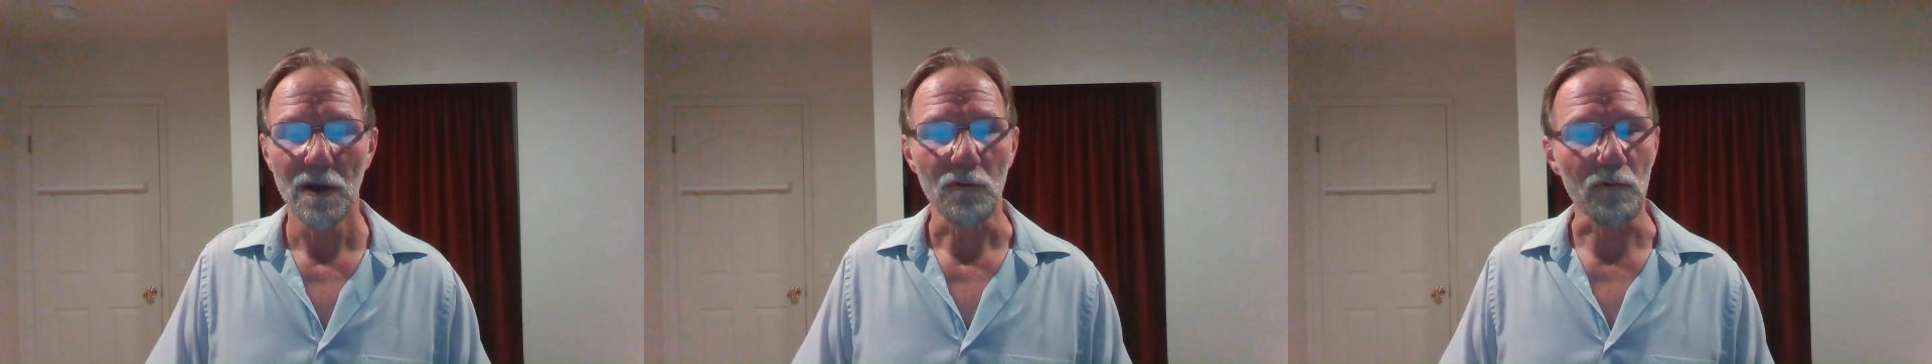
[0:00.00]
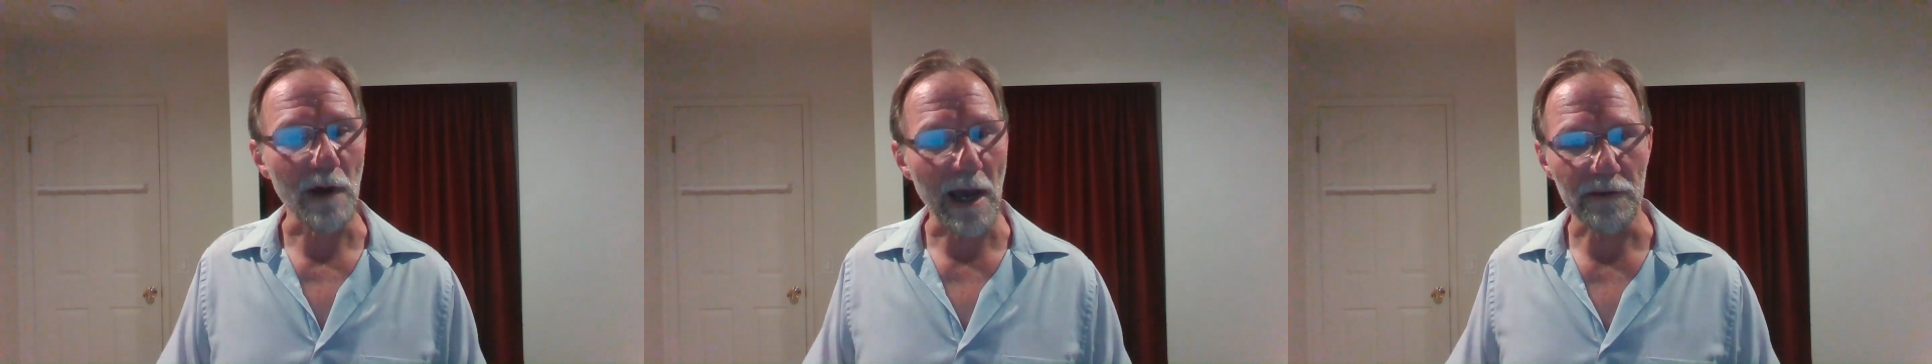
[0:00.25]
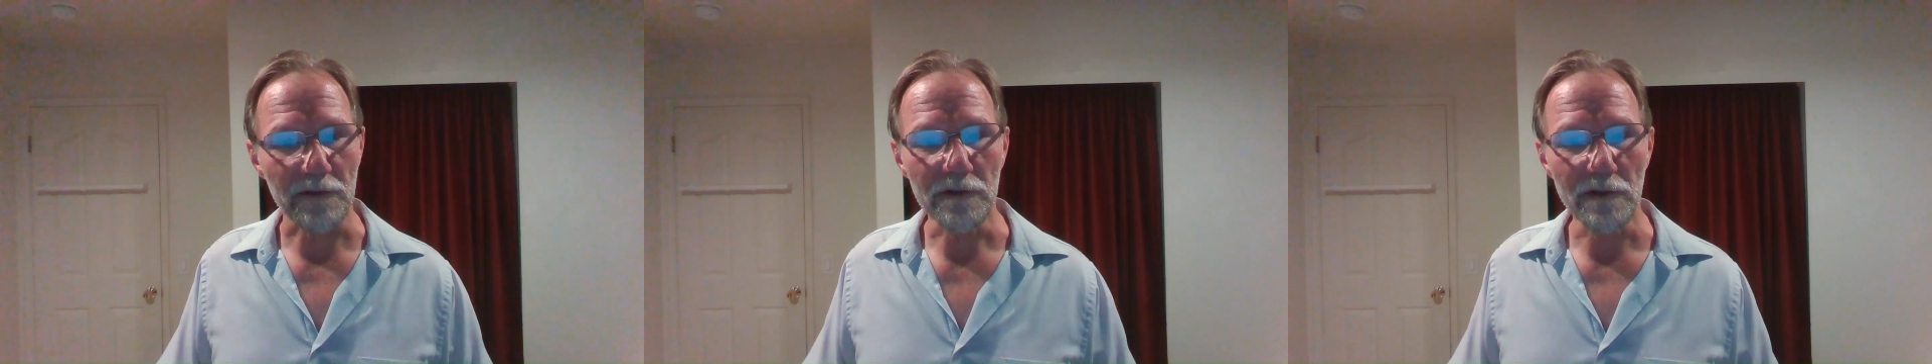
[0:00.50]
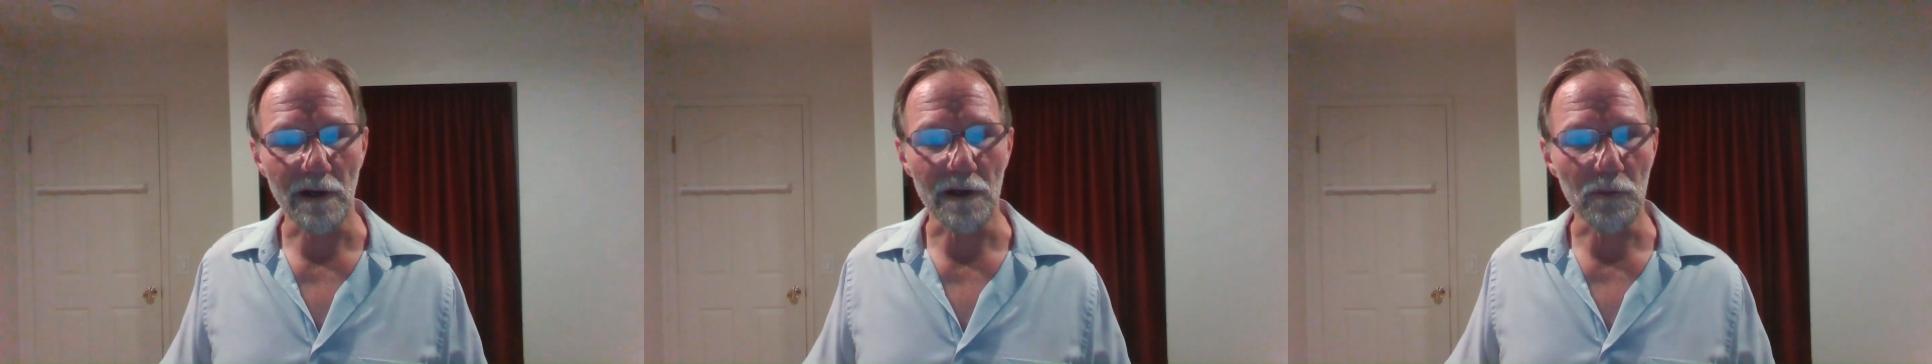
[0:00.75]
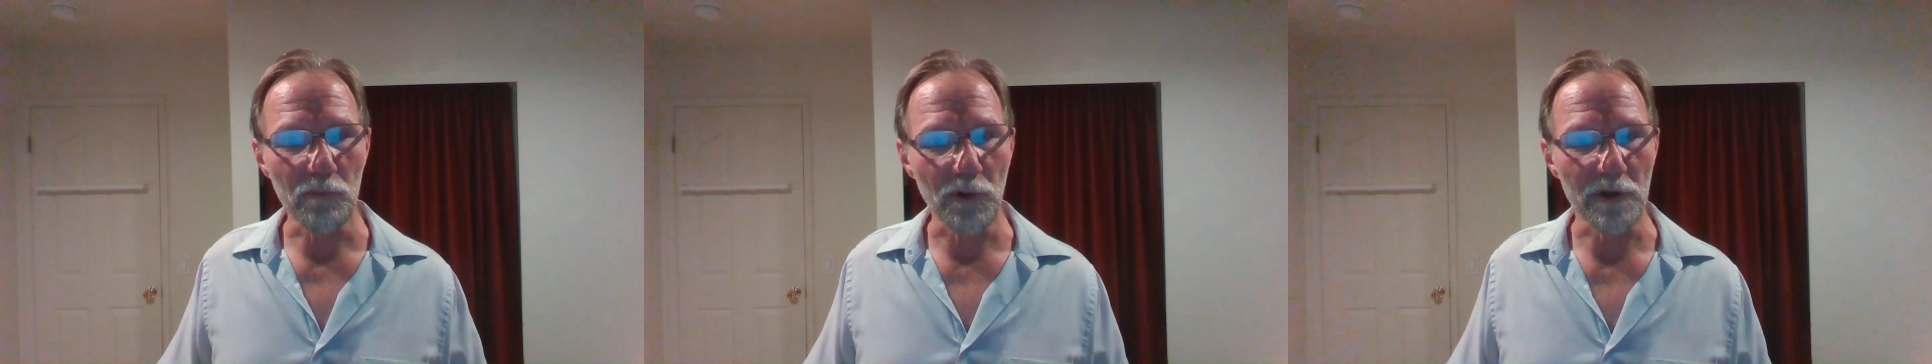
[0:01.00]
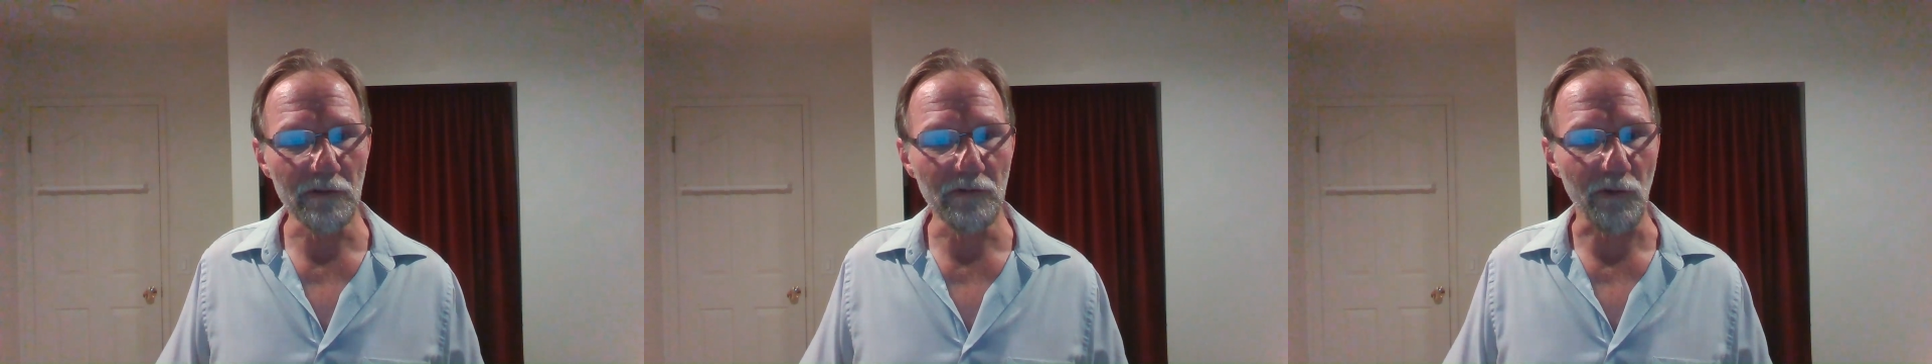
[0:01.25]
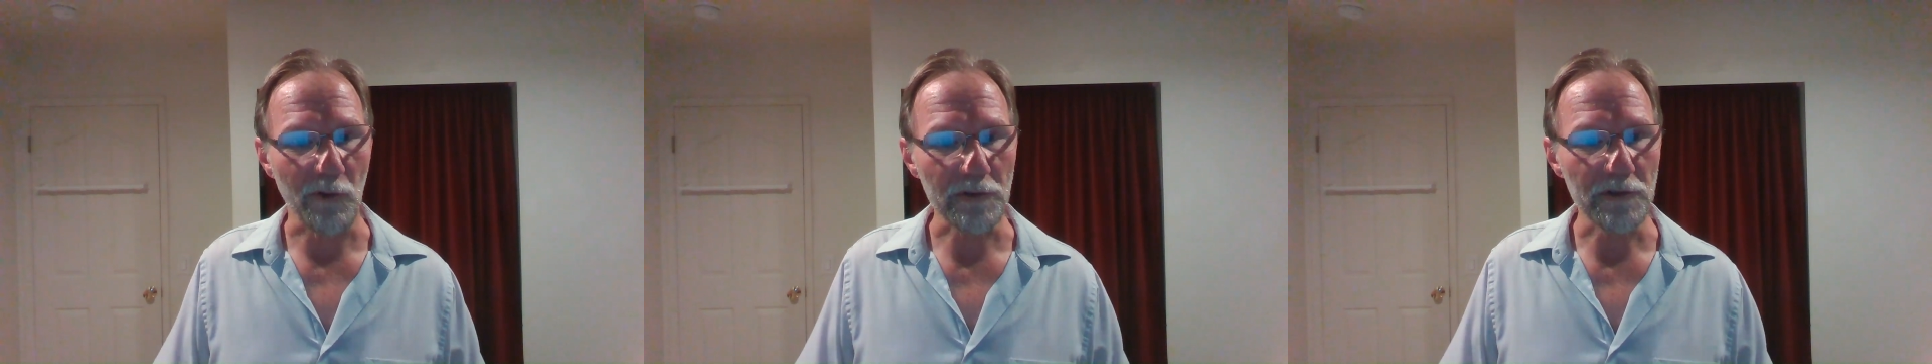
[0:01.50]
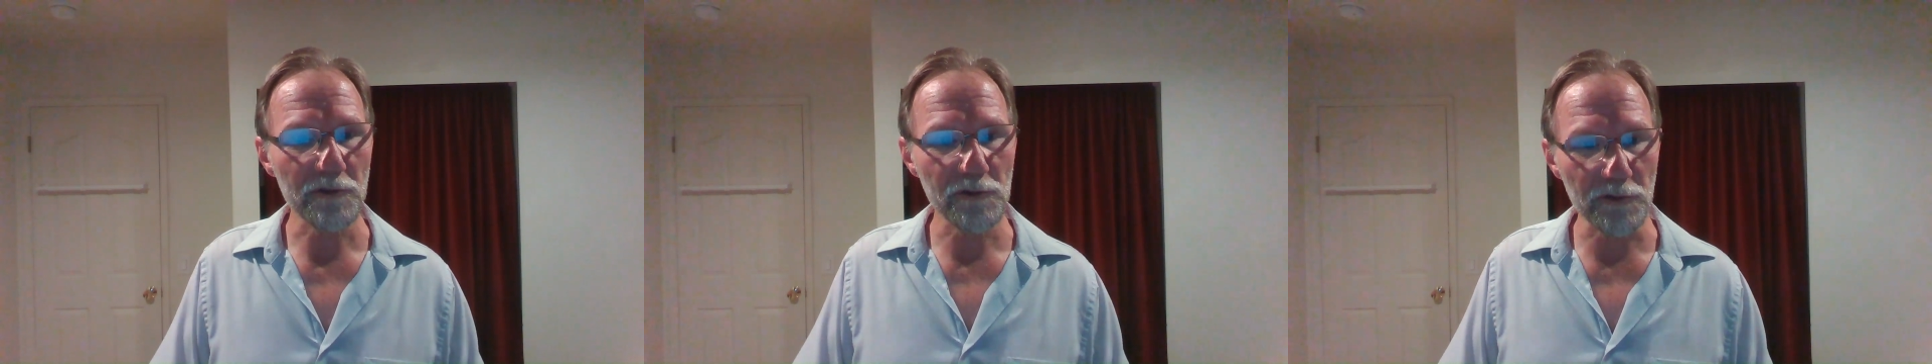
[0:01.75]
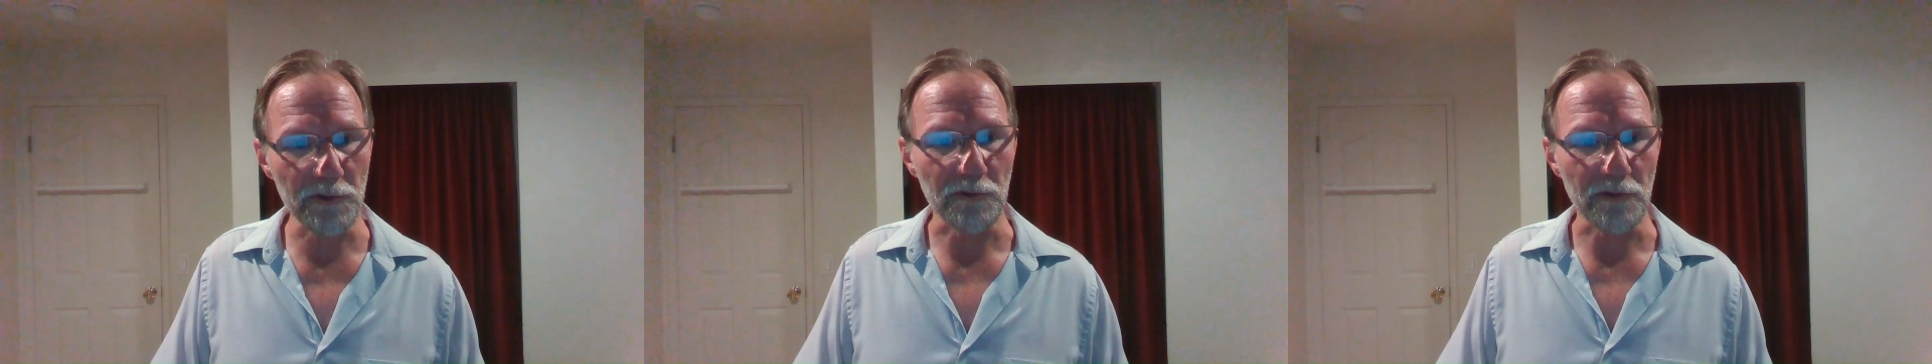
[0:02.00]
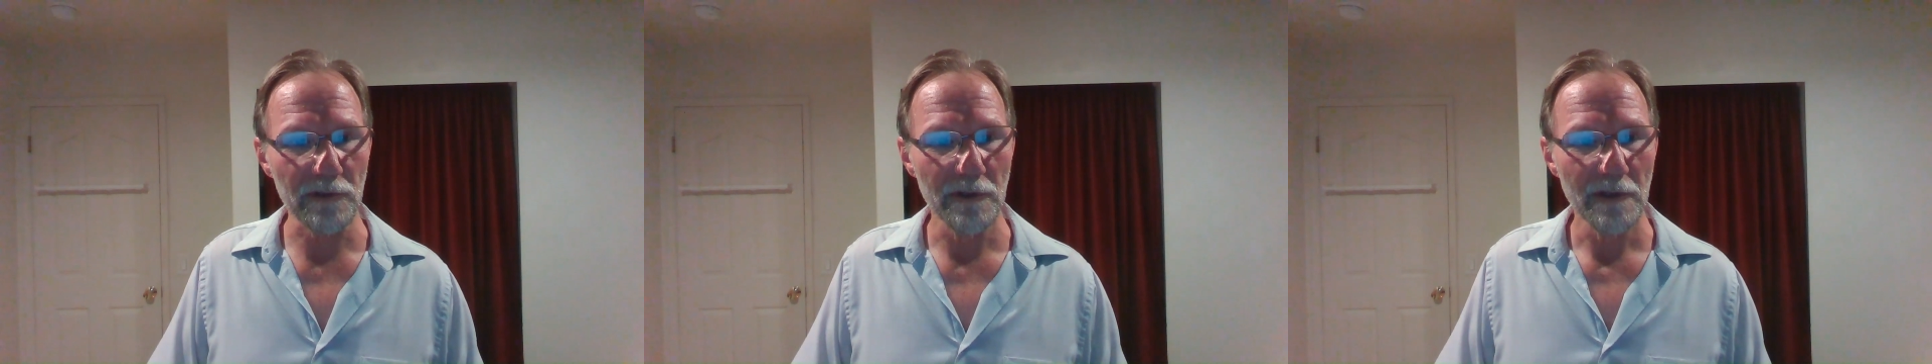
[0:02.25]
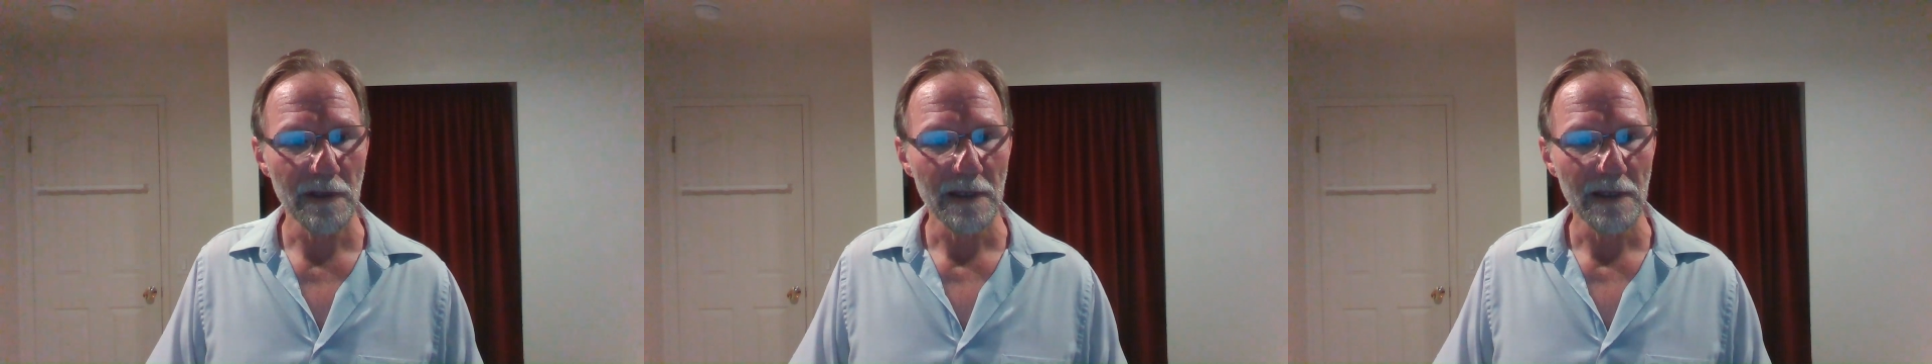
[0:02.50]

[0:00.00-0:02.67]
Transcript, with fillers: Rather, I am putting forth a truth